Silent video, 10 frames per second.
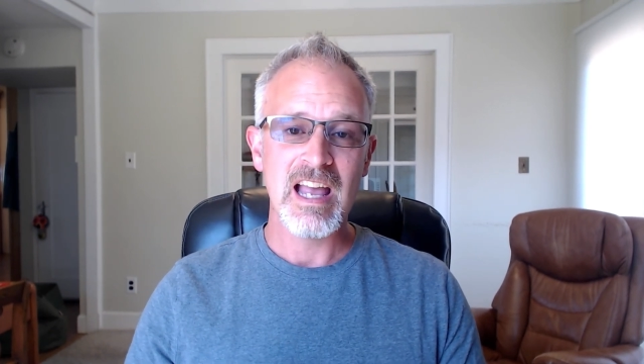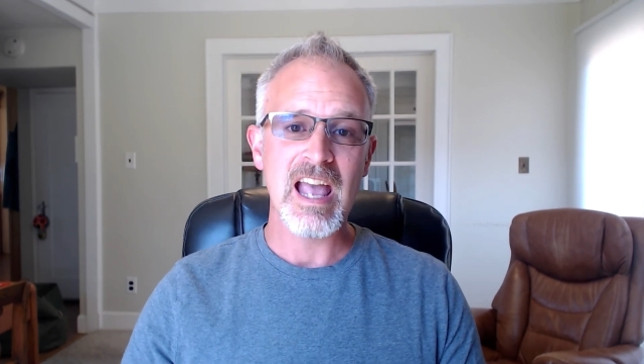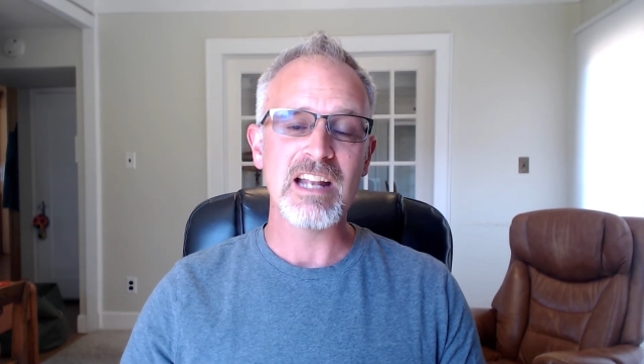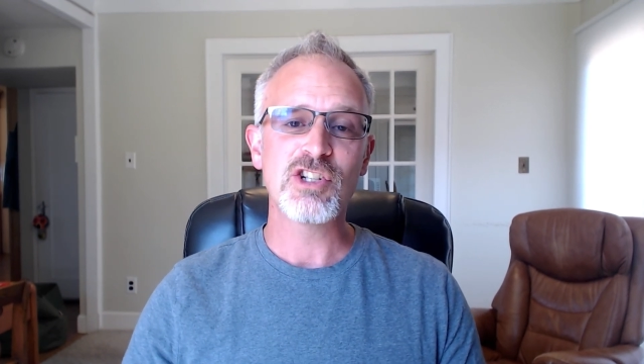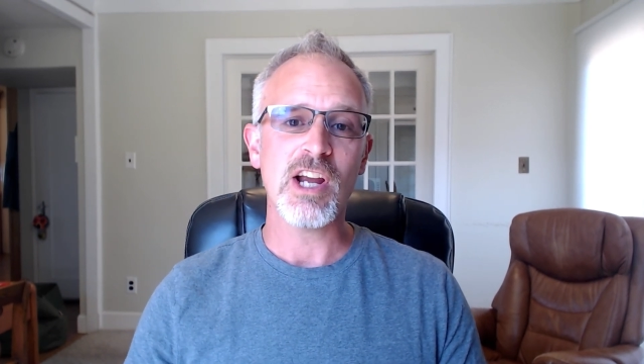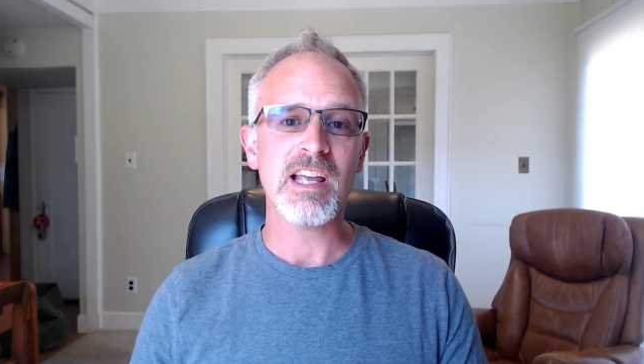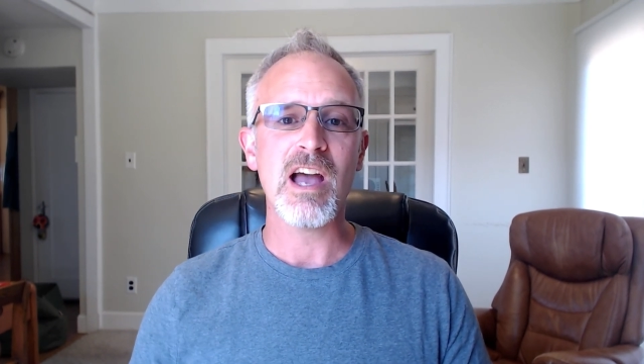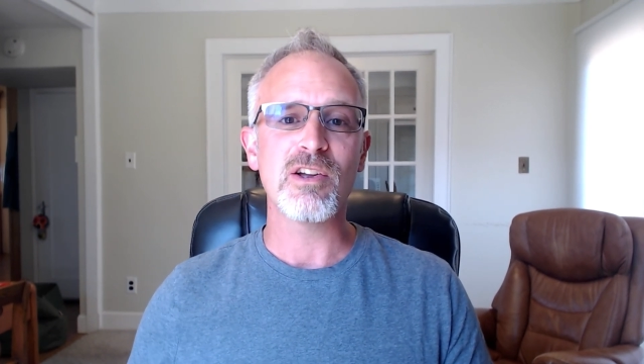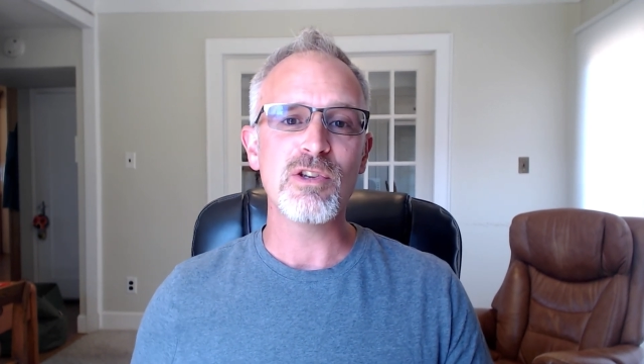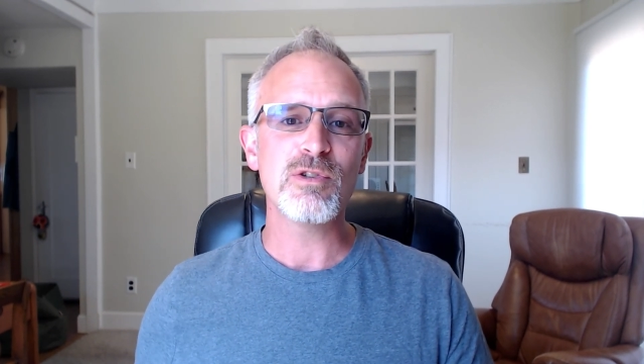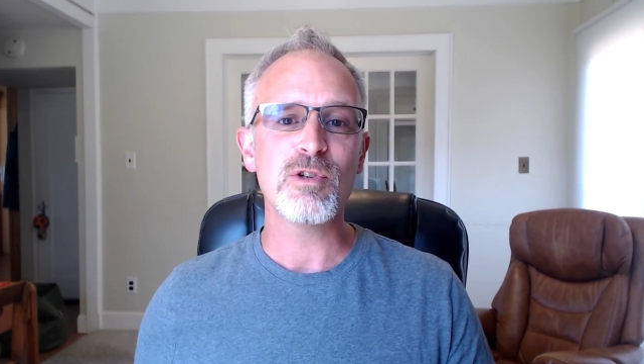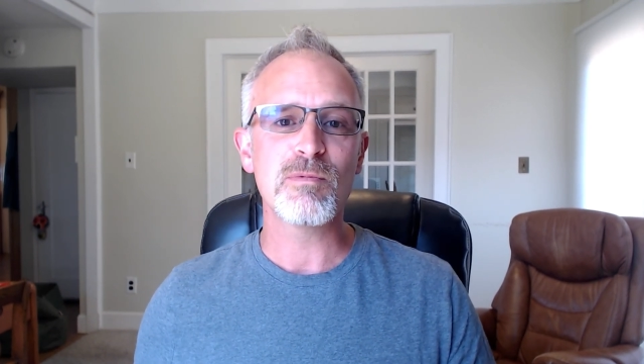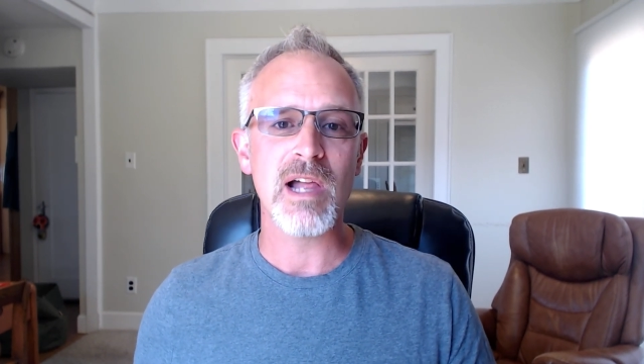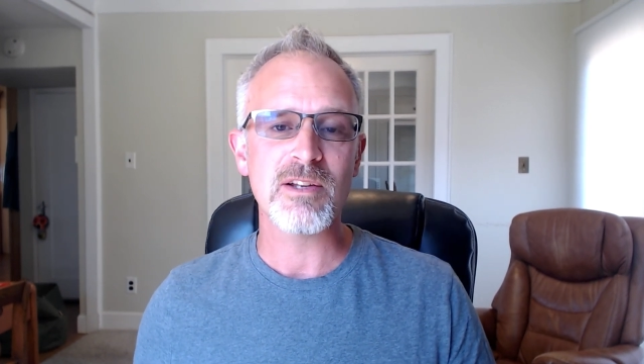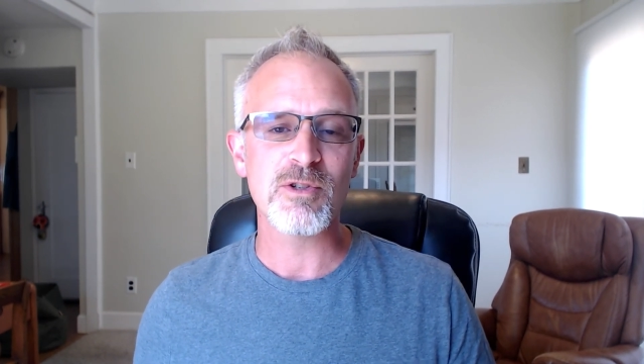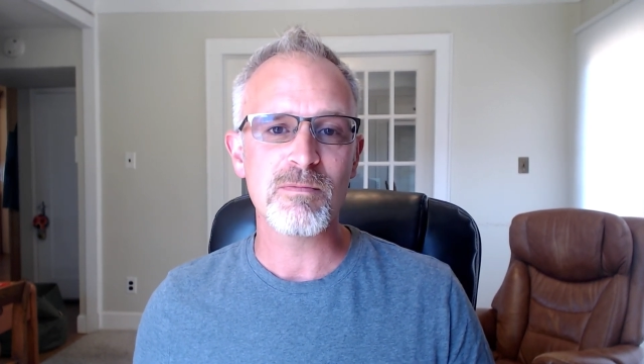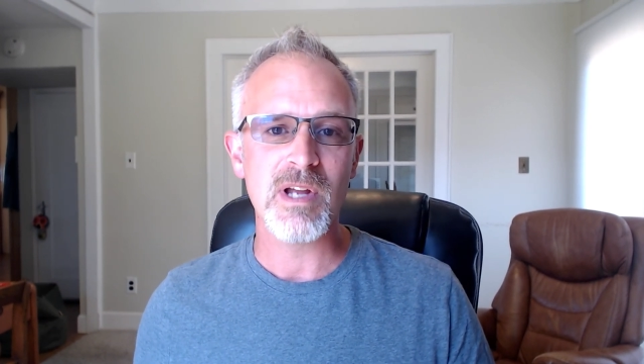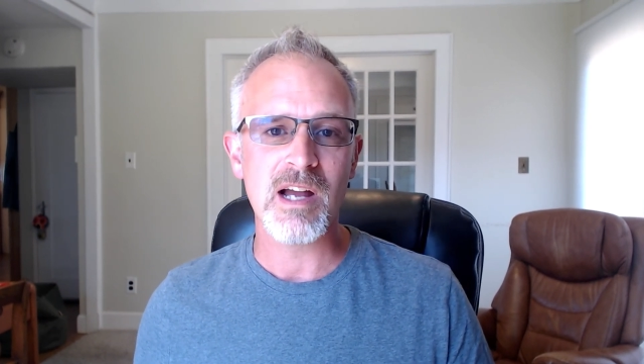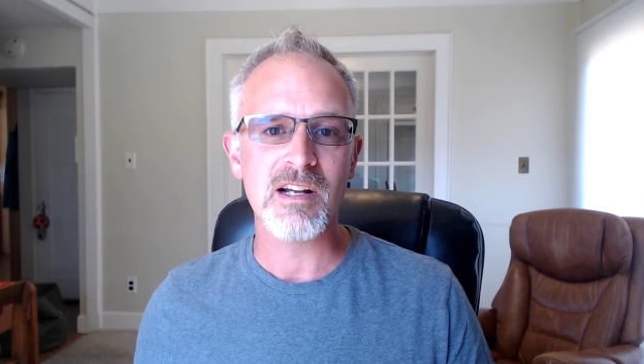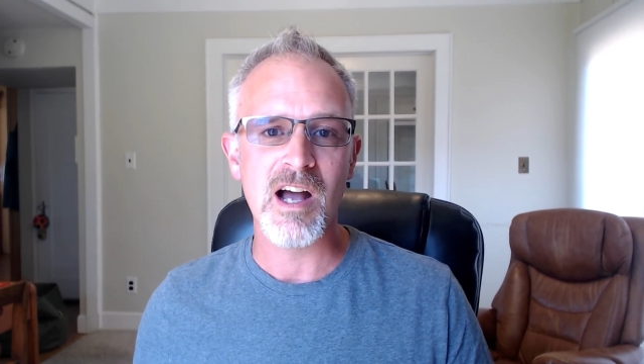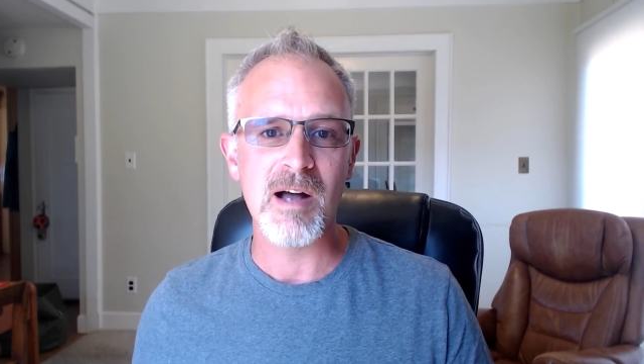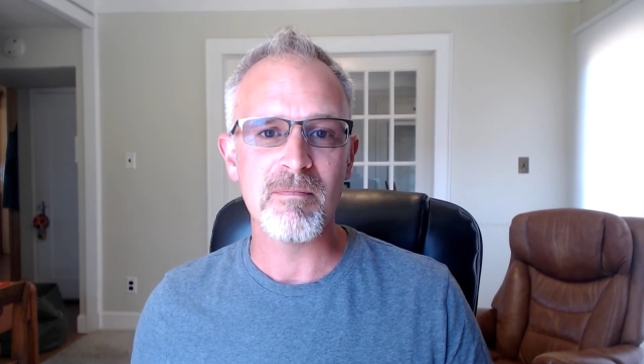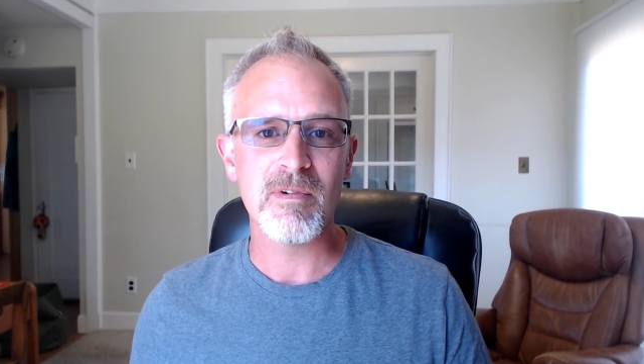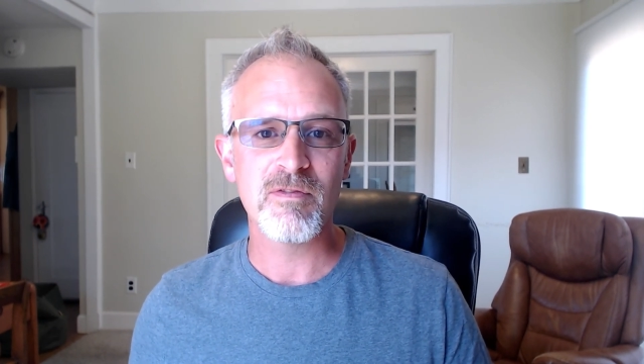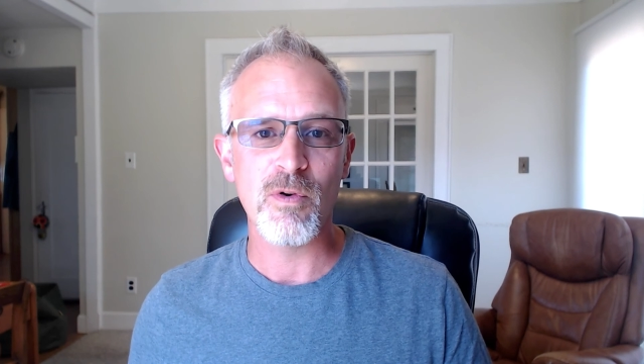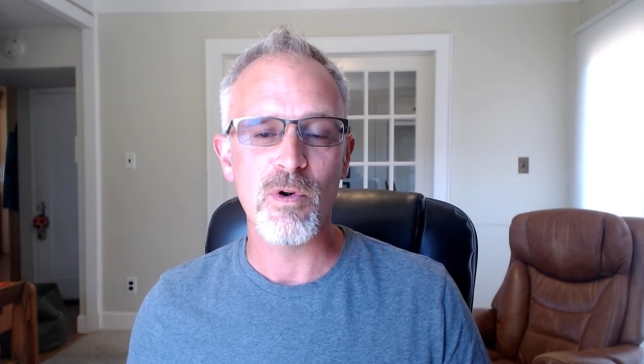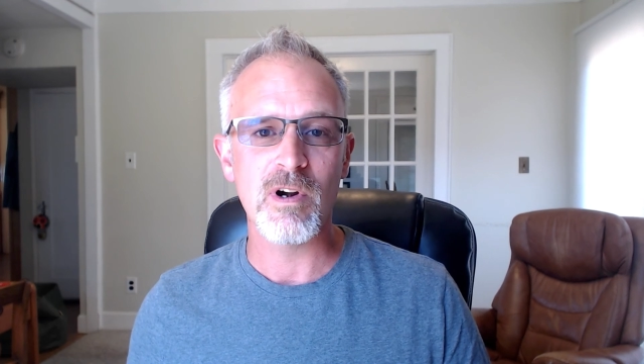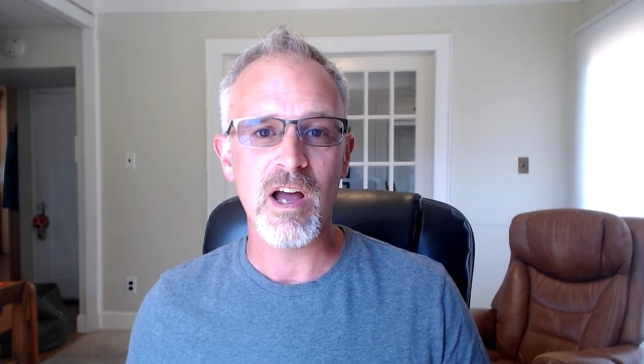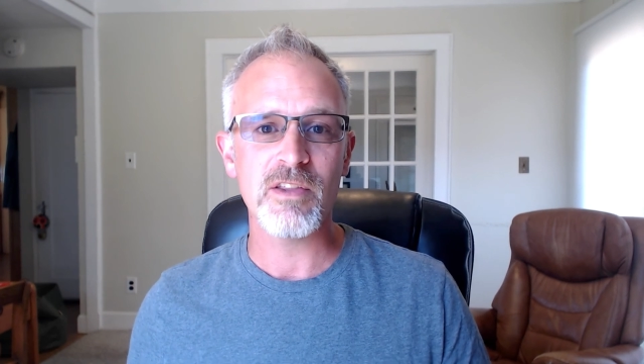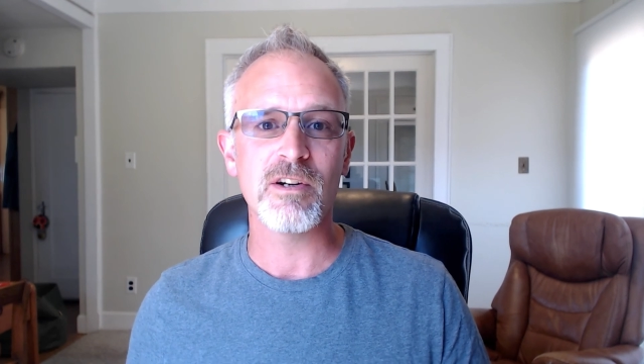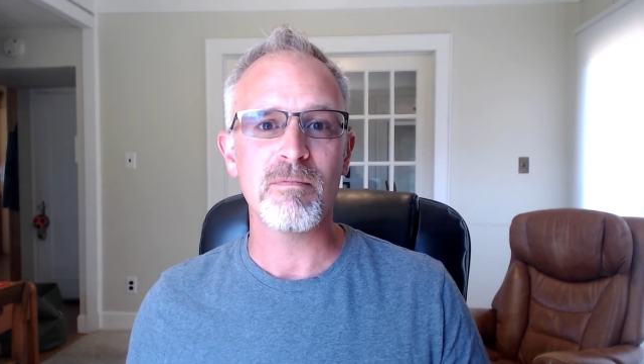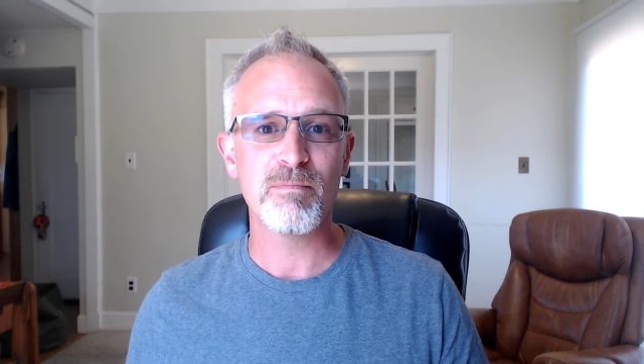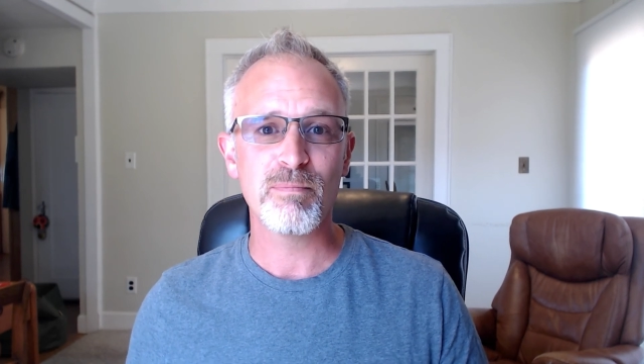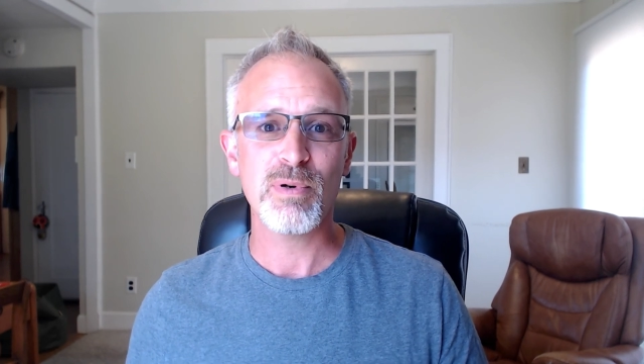and check out youtubeclassroom.com for other